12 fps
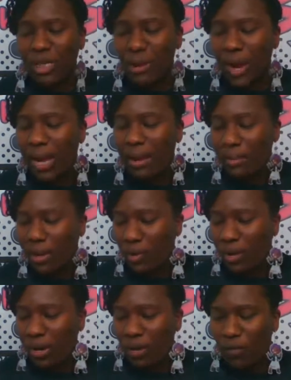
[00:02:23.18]
So I am
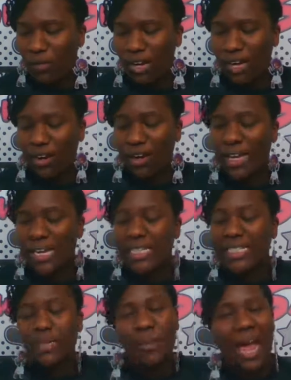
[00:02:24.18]
going over here
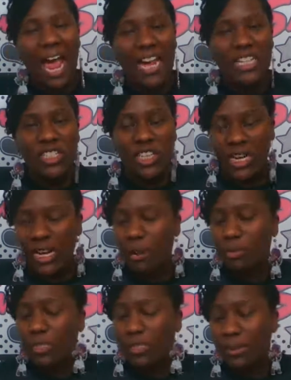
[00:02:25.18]
to my IG. I
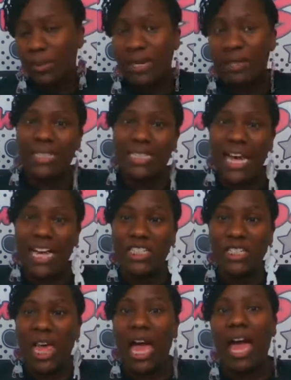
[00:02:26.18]
was on somebody else's IG
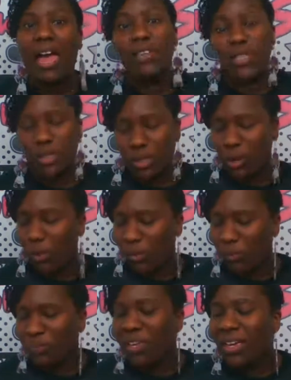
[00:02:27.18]
live.
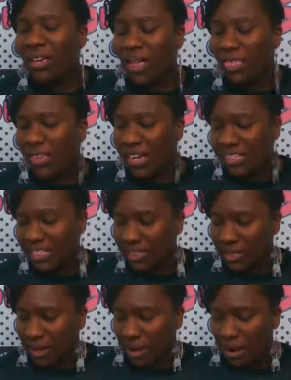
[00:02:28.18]
So they
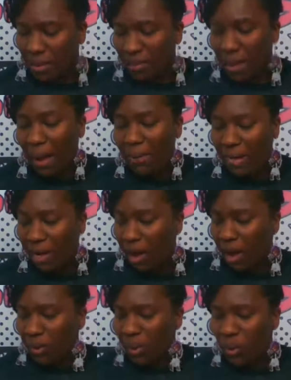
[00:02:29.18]
just popped back
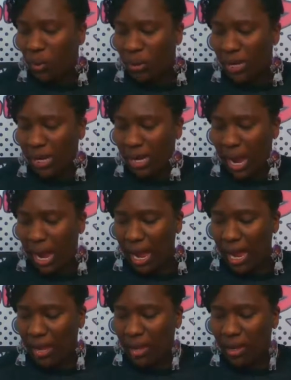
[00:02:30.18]
up when
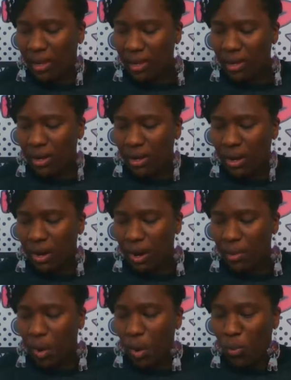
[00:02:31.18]
I
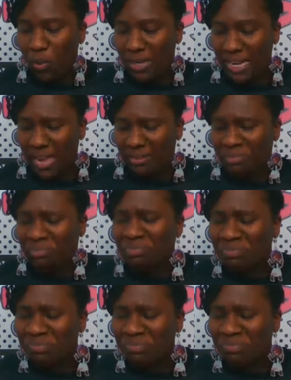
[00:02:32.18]
opened it.